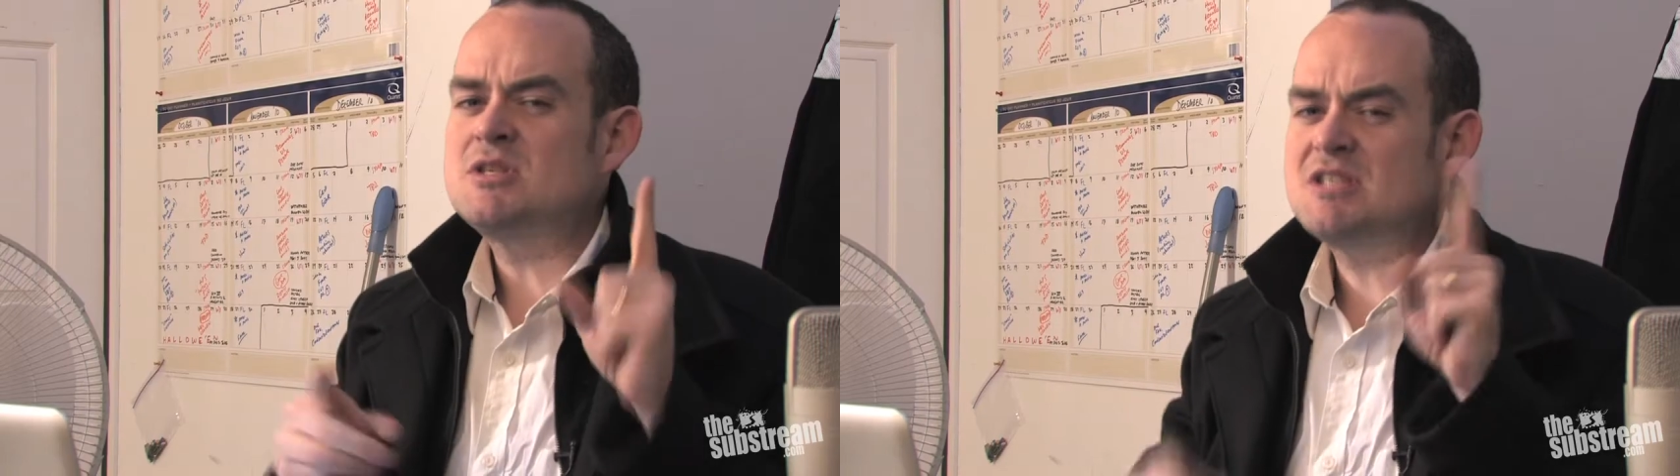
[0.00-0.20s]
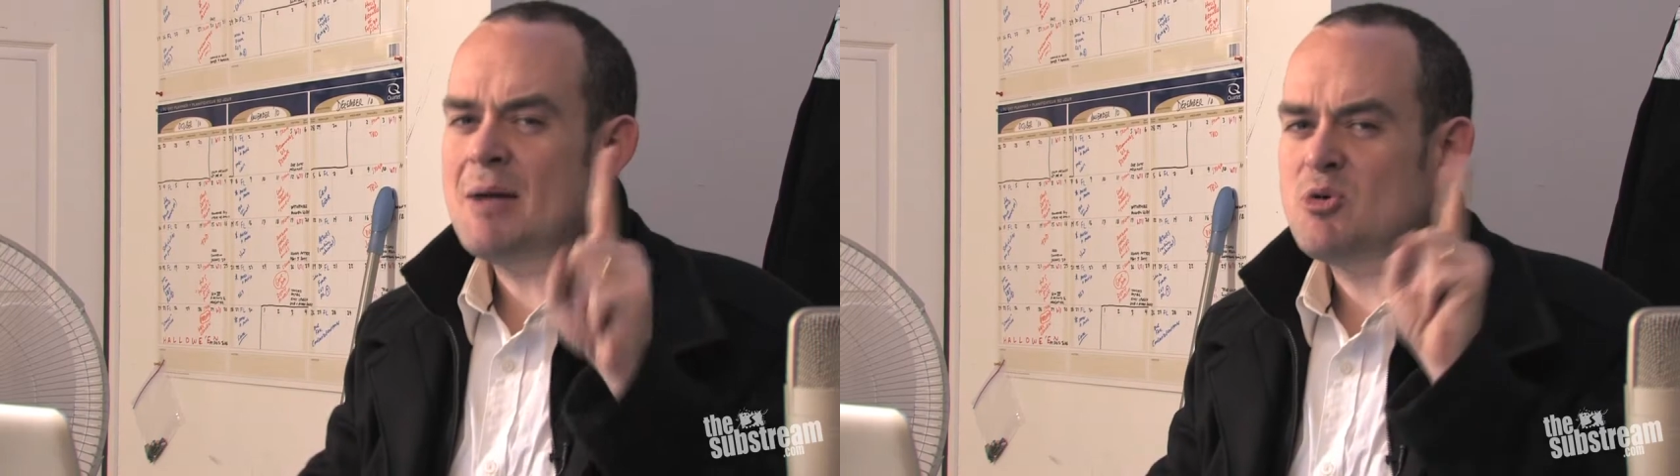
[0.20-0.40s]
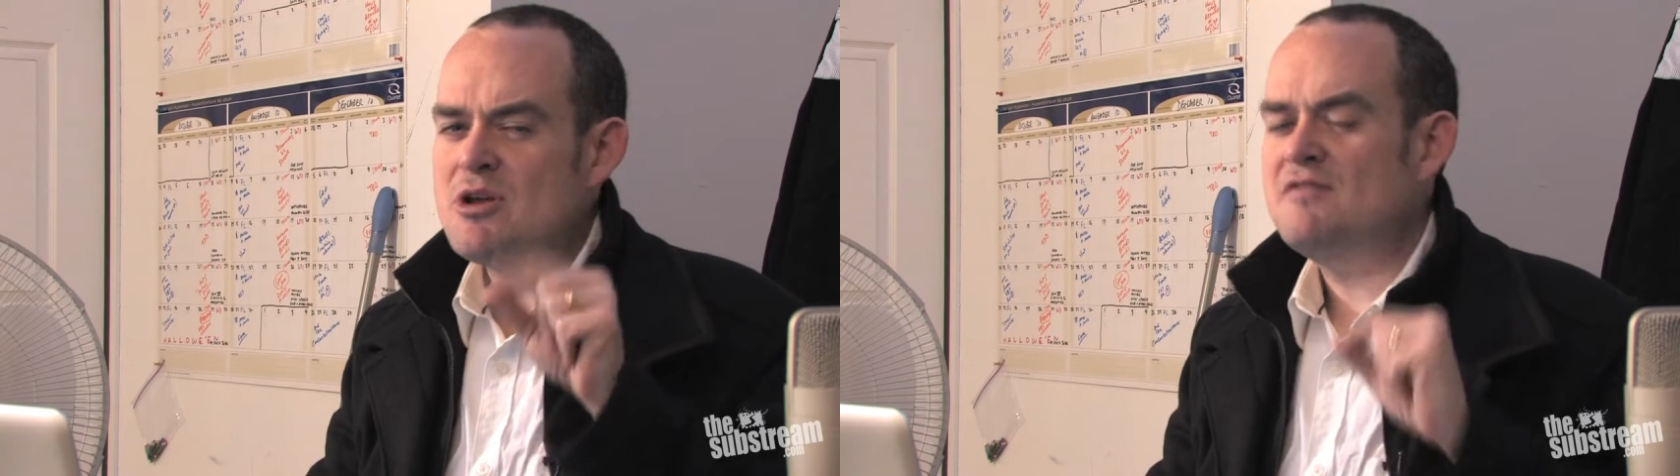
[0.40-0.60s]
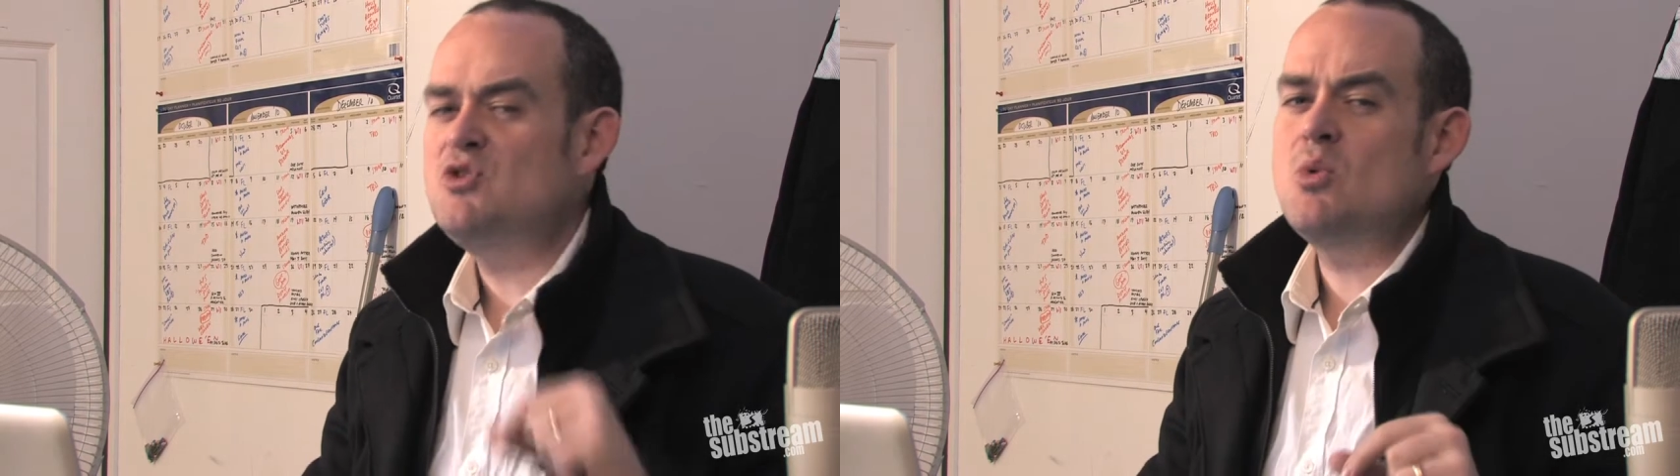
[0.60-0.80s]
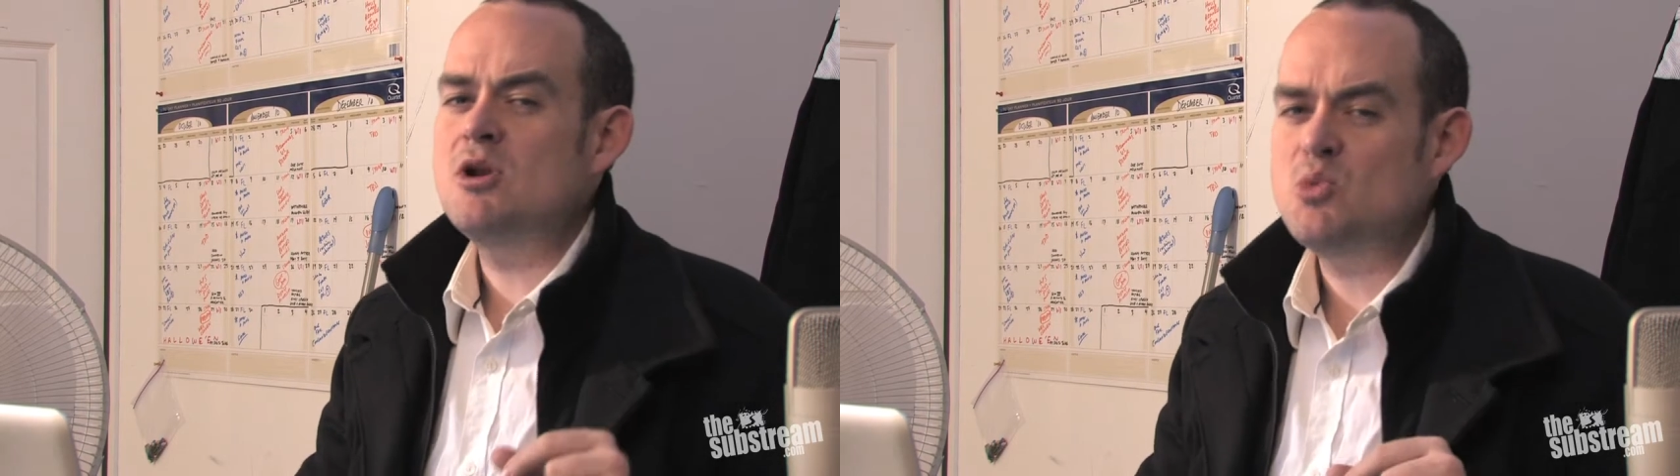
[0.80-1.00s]
in summary, if
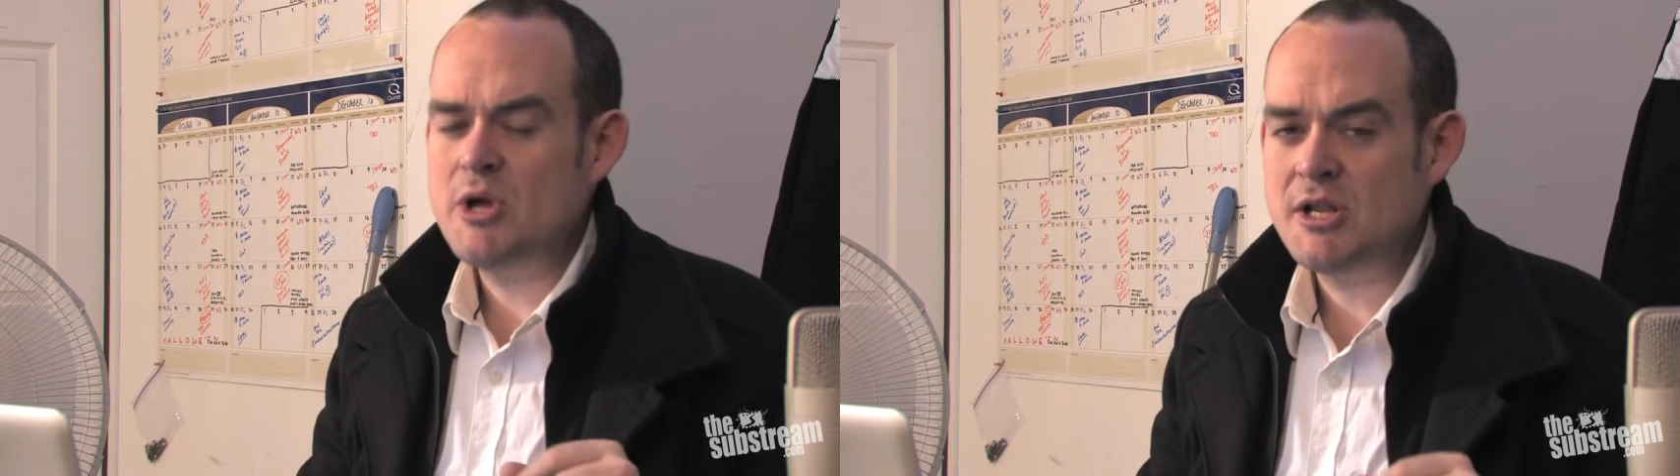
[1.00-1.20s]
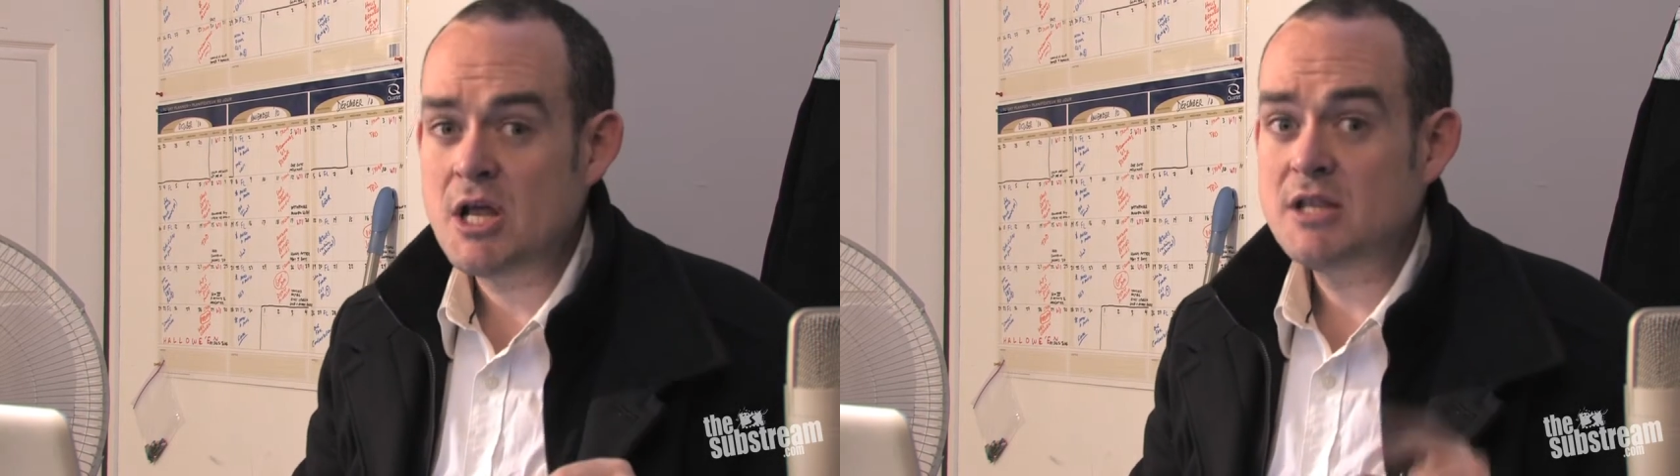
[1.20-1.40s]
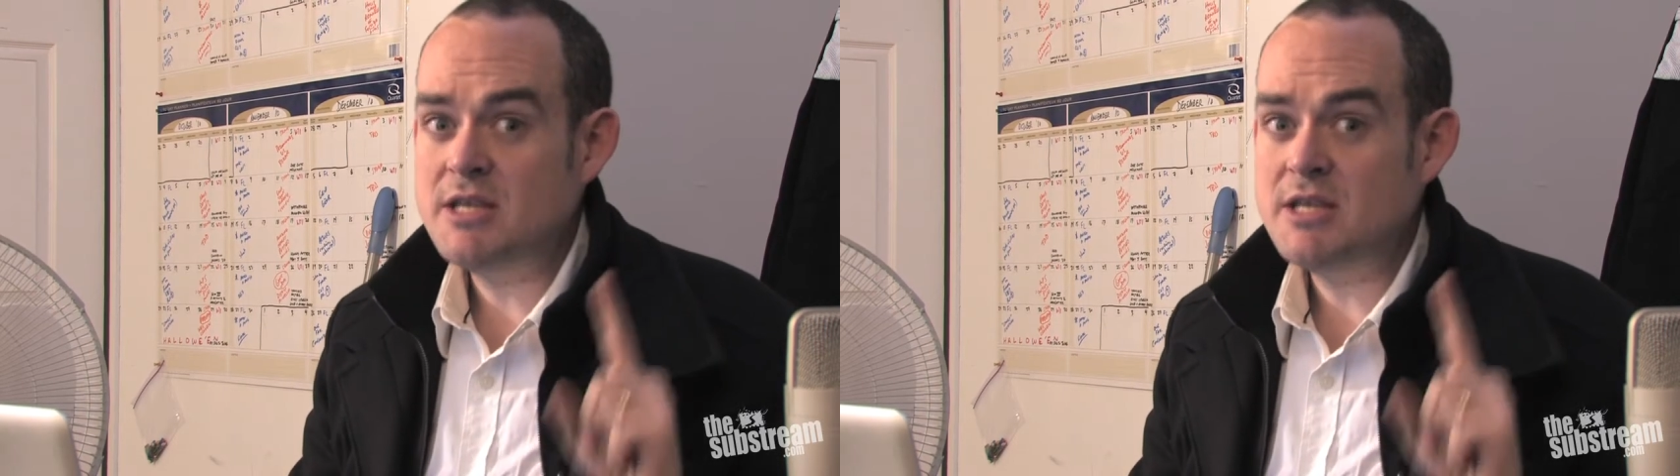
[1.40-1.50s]
you want to win